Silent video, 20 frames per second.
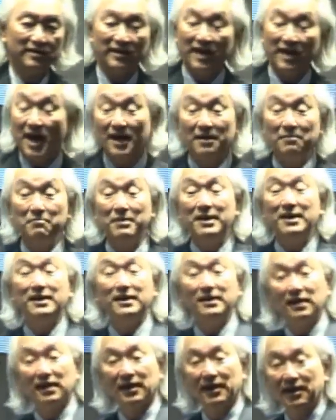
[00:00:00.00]
Not
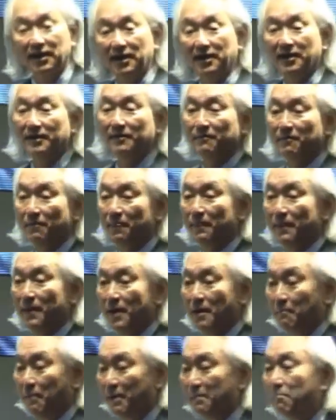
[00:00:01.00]
immediately,
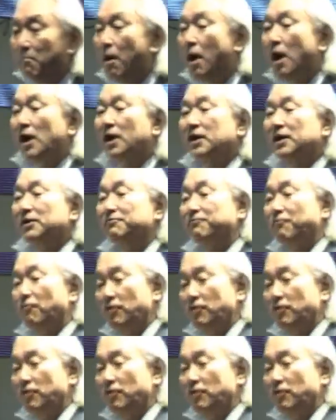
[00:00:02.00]
but market